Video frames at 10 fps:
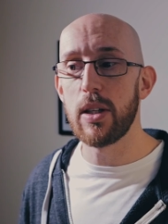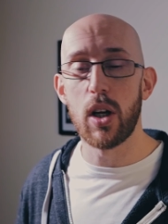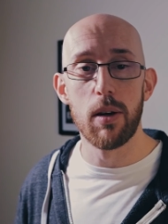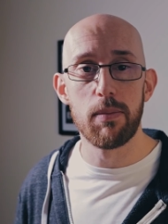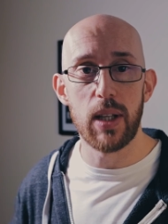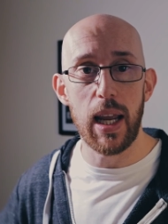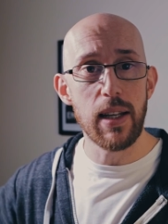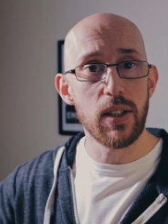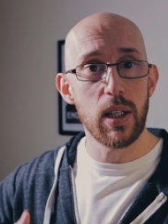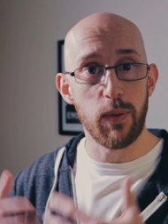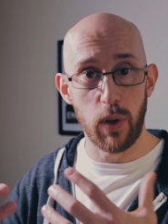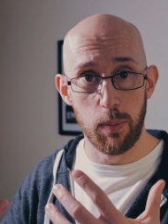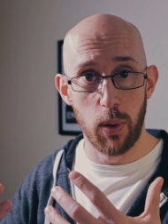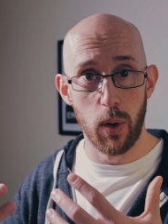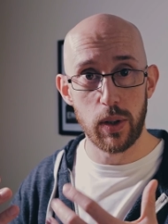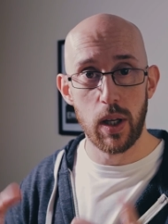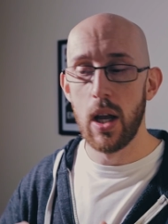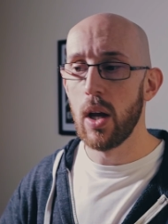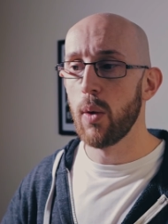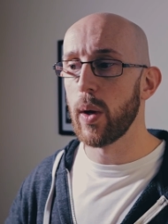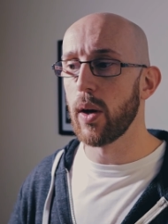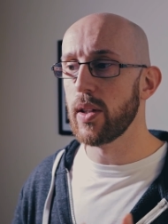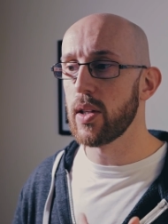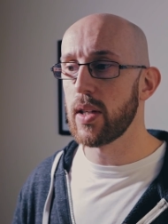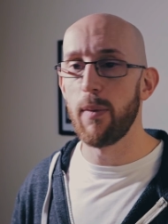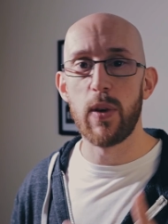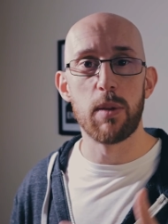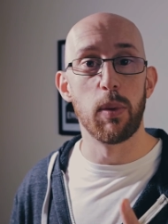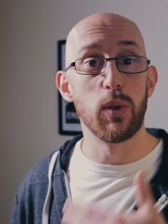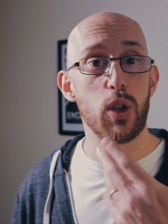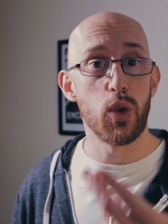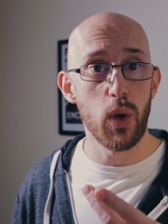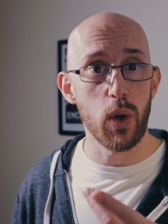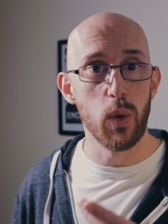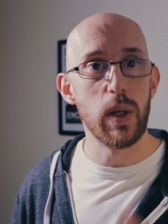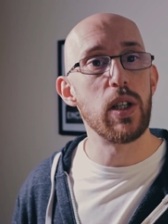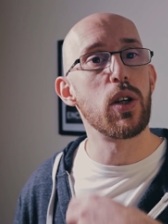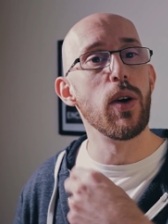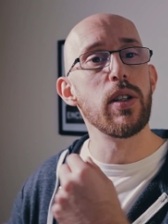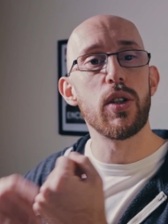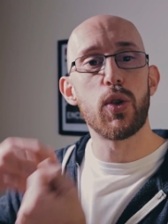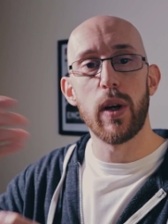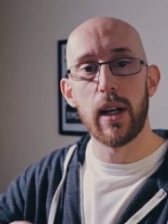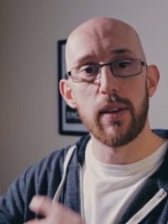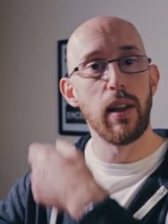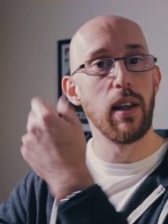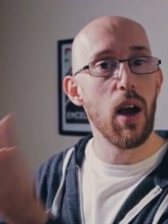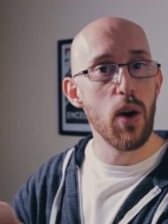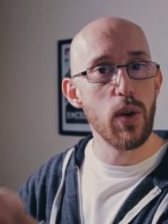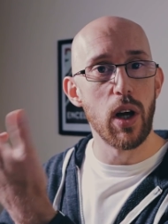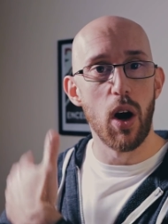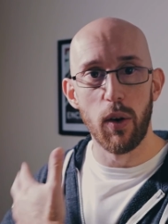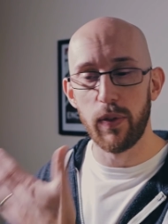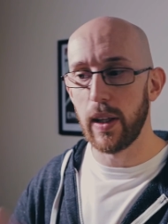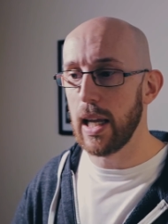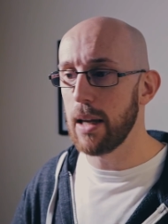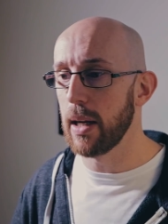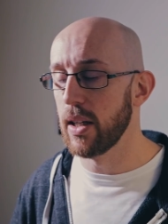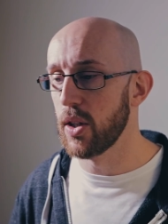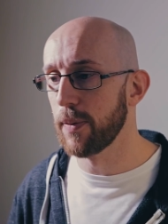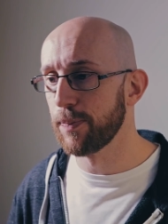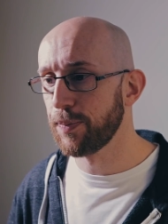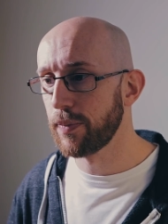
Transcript: image comes into the viewport, we're going to set visible to true, which is going to trigger the load of the image.